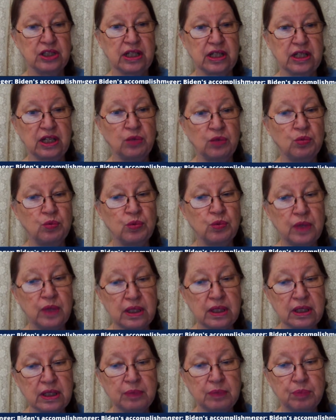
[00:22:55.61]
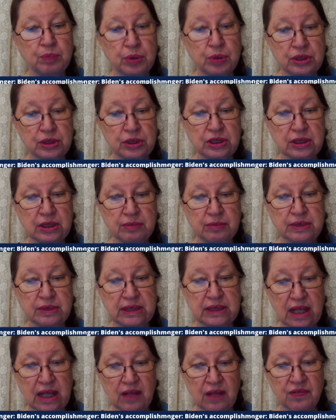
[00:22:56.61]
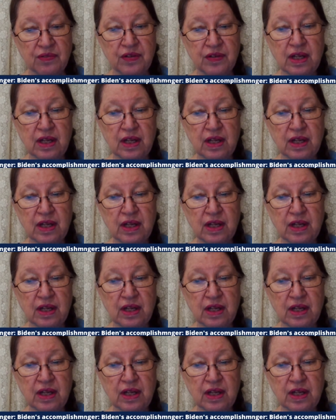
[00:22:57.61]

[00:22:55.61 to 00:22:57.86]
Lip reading: He really pushed himself.